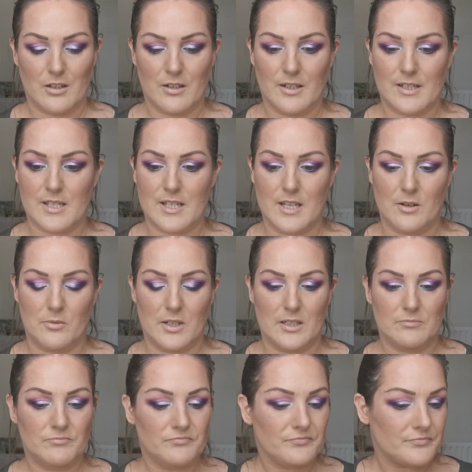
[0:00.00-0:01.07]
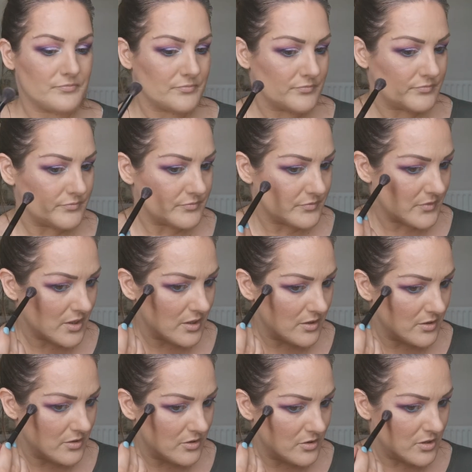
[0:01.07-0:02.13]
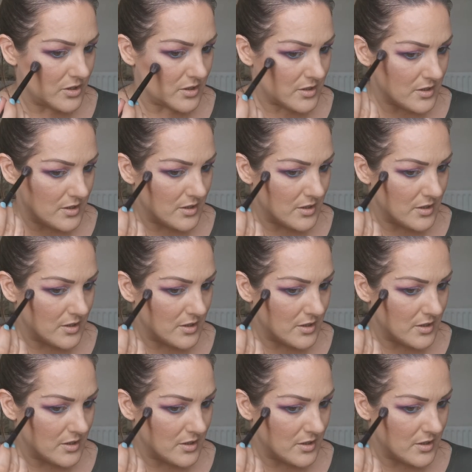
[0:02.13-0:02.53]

icier one and just